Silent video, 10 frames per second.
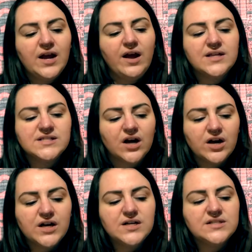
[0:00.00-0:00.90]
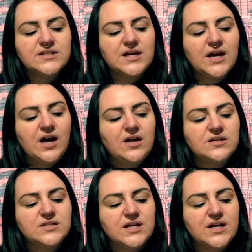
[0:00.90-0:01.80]
It's honest
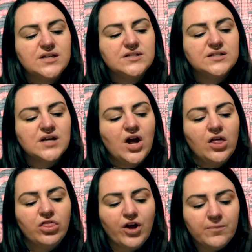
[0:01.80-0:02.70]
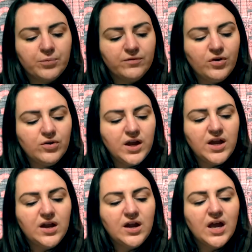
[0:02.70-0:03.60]
and it's
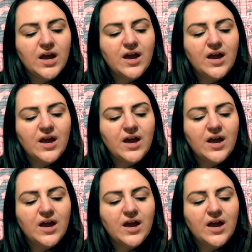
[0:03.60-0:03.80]
thought-provoking